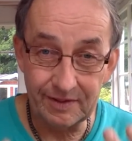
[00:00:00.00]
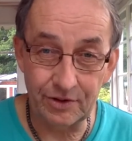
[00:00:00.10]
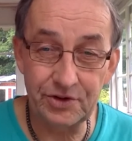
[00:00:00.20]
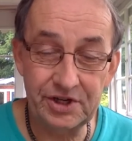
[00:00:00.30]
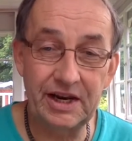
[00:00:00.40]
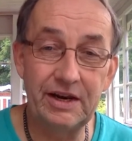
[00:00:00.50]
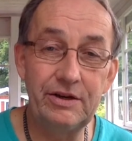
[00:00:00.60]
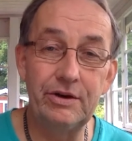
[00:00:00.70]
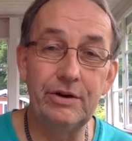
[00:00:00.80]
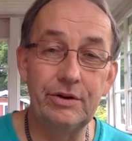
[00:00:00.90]

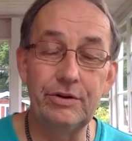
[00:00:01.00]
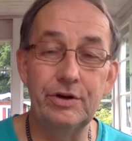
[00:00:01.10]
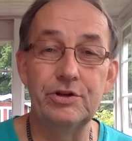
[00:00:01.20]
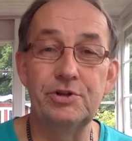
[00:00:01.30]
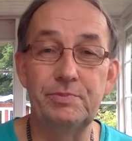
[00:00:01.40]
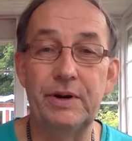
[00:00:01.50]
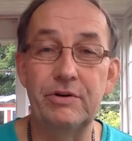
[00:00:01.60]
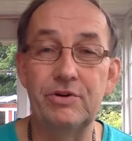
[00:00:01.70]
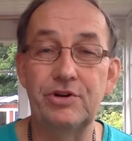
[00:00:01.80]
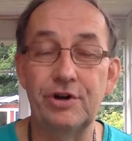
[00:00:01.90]
continue your
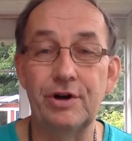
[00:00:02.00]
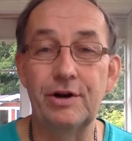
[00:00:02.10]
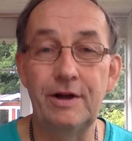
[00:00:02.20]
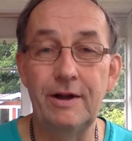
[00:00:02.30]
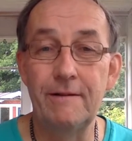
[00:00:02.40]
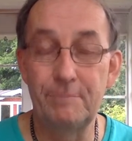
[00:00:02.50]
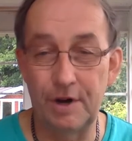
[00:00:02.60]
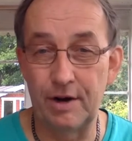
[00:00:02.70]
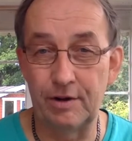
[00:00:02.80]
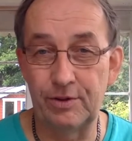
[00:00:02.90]
spiritual
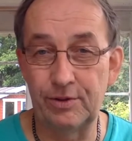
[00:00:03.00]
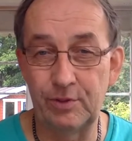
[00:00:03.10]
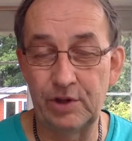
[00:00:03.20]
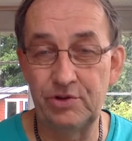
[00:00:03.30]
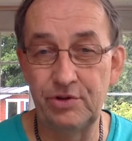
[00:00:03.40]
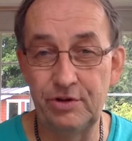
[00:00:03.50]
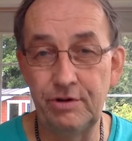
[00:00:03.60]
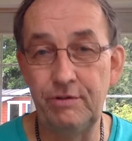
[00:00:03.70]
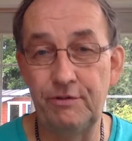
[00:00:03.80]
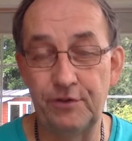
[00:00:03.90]
path, what you
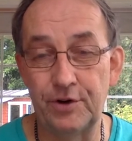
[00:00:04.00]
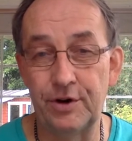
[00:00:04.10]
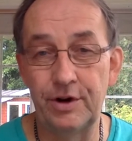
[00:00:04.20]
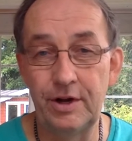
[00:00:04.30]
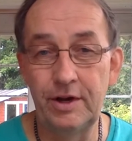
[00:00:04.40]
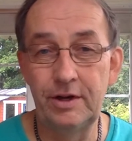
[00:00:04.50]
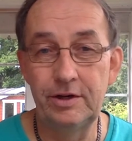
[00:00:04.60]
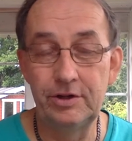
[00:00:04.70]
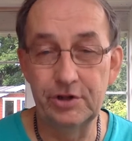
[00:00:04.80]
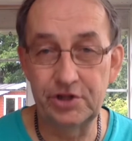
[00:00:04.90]
do for
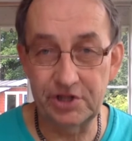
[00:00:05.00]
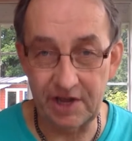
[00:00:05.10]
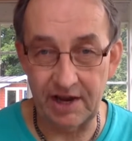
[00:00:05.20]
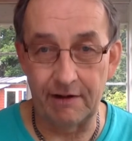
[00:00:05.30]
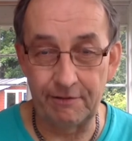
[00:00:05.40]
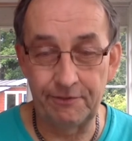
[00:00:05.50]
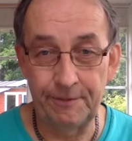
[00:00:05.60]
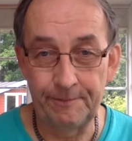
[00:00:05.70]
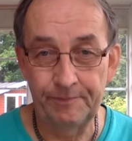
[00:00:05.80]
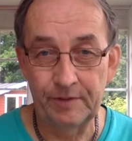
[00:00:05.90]
yourself,
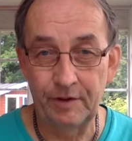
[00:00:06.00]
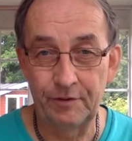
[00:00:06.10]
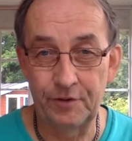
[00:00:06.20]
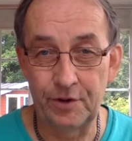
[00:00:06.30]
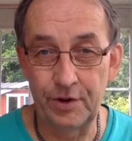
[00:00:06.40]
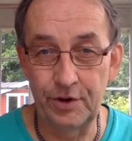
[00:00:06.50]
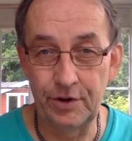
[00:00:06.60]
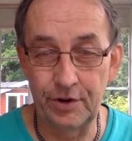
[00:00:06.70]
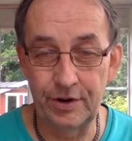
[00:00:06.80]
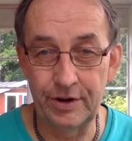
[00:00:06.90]
for
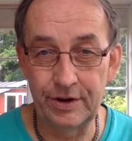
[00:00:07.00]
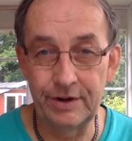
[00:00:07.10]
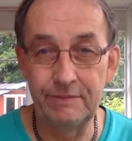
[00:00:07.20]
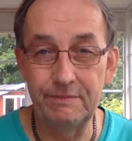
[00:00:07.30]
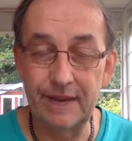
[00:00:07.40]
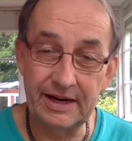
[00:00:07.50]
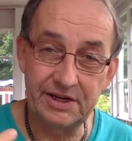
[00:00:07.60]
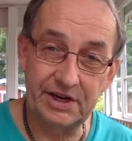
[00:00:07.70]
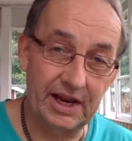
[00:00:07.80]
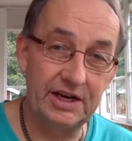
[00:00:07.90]
your
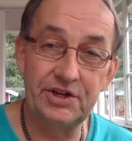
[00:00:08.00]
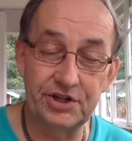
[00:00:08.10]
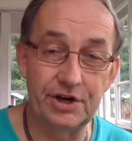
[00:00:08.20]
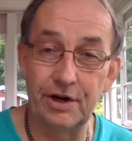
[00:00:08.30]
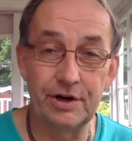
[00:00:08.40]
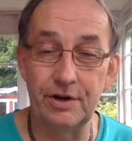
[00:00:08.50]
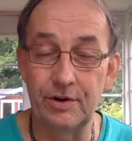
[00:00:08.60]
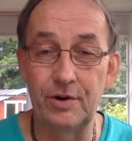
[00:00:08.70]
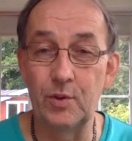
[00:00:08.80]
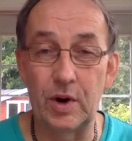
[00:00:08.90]
meditation
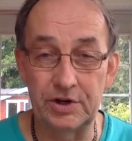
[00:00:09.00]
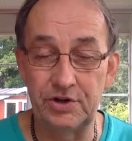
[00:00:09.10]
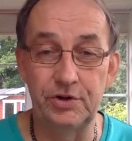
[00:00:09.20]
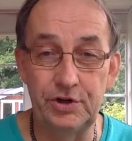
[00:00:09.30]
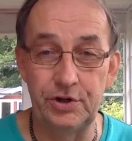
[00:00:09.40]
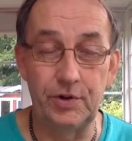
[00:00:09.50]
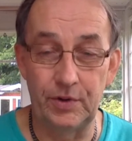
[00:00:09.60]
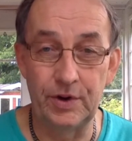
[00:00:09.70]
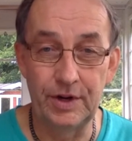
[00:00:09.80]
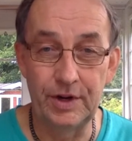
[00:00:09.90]
or what you do.